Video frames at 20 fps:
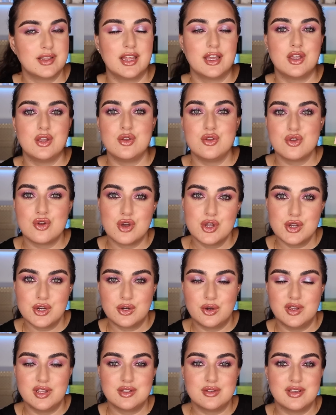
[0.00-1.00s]
Like you know you're
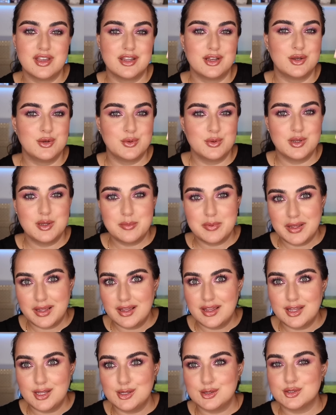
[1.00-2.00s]
going to get a nudie
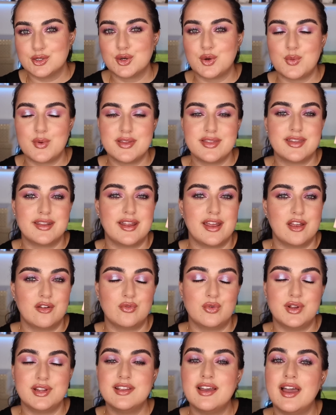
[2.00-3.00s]
pinky look with it
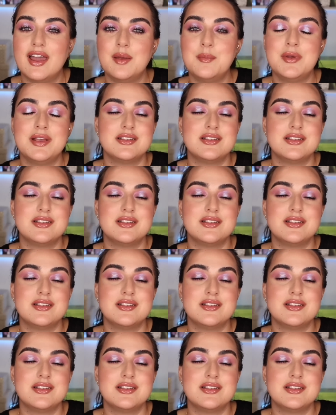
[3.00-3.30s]
every time.